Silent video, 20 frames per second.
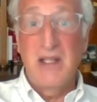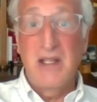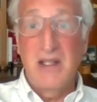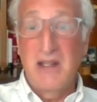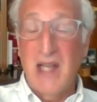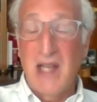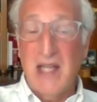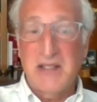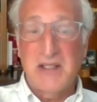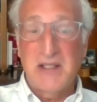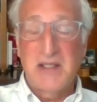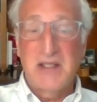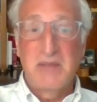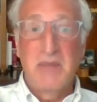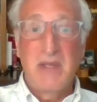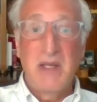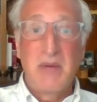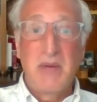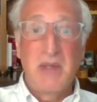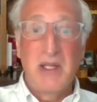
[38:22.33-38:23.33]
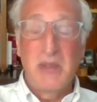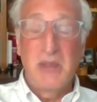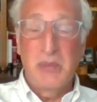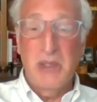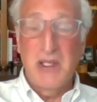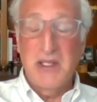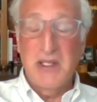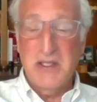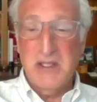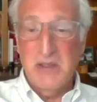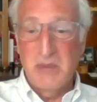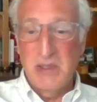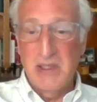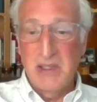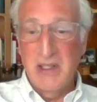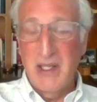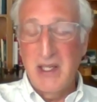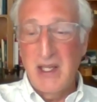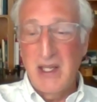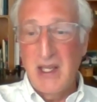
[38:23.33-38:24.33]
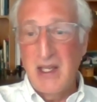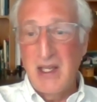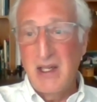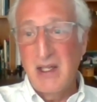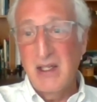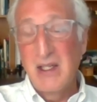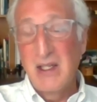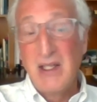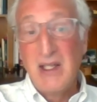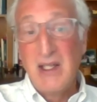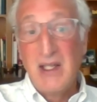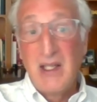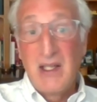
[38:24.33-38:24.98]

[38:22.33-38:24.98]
I think that's maybe the place to be litigating.